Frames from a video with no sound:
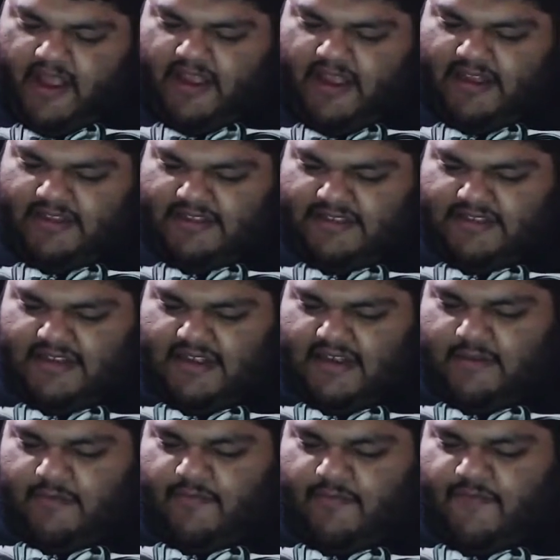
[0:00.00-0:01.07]

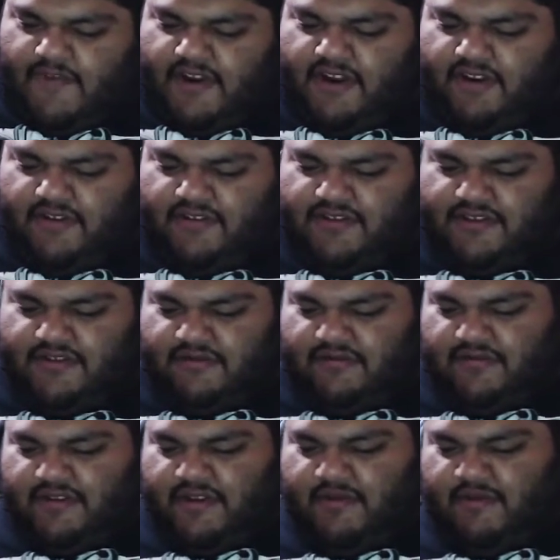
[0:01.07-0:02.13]
funko, so
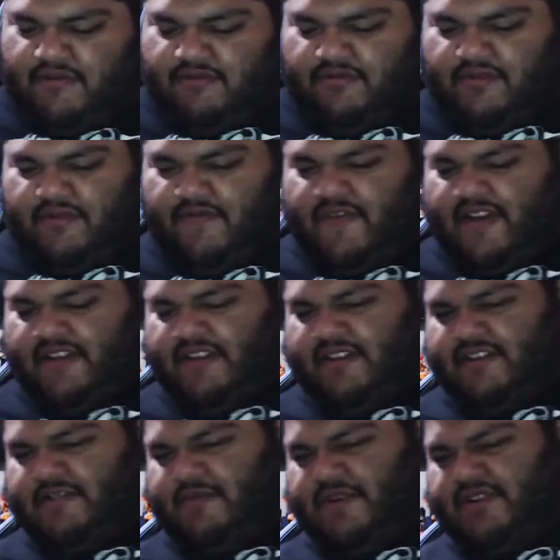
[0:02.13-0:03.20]
it won't affect it
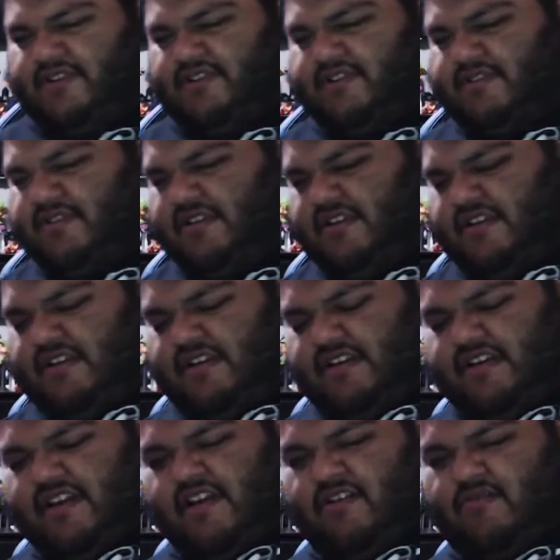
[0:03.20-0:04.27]
as much.
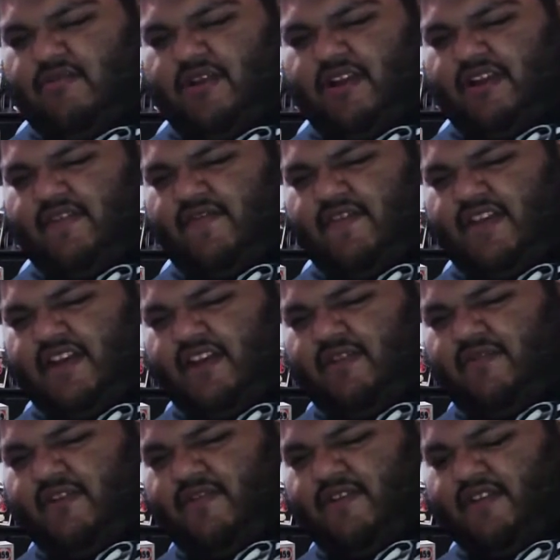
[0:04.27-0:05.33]
And I don't plan on getting
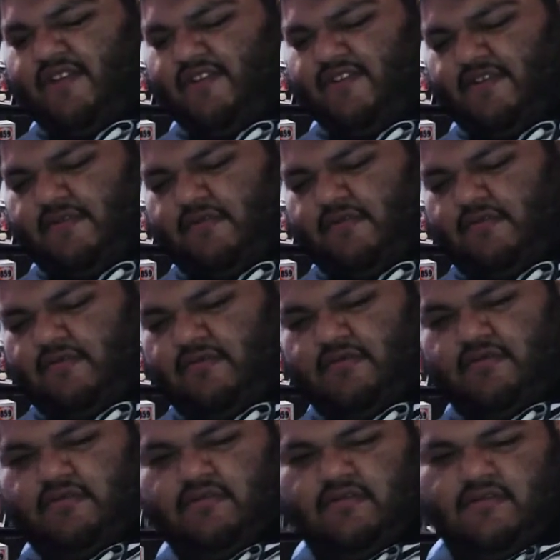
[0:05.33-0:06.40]
rid of it, so
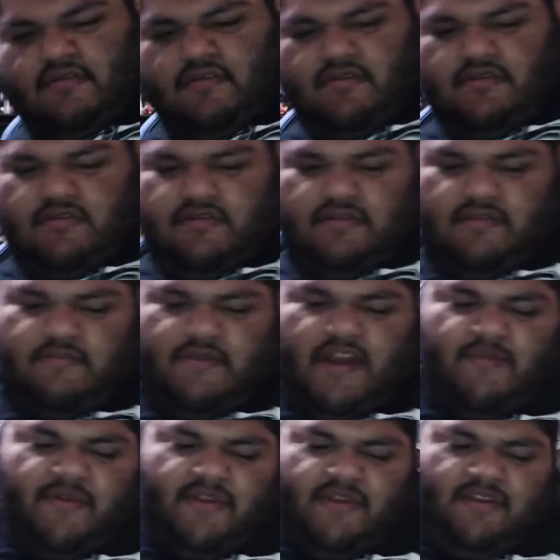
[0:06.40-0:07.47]
I'm
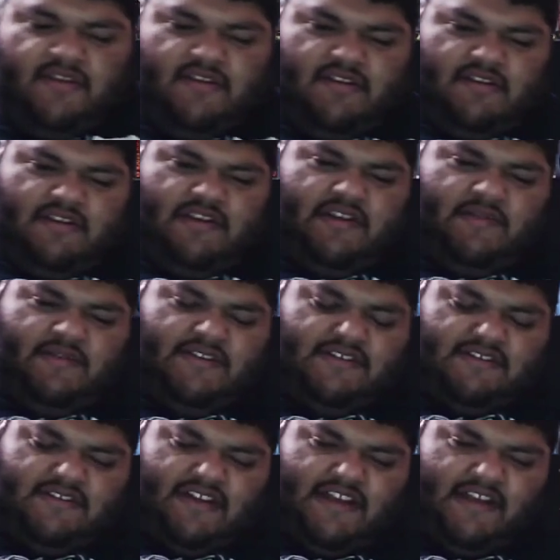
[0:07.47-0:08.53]
happy. I am
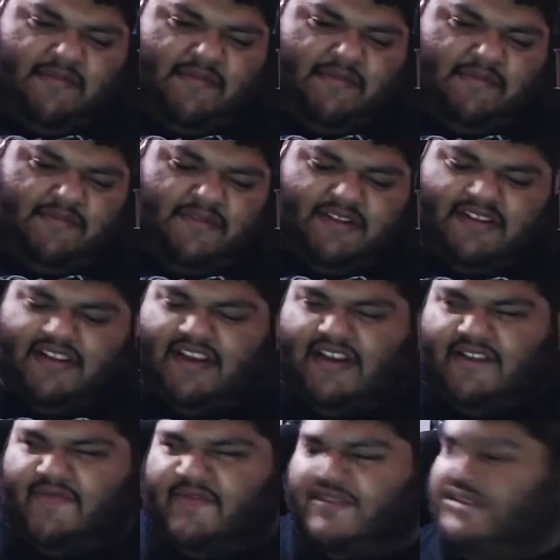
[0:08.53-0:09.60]
kind of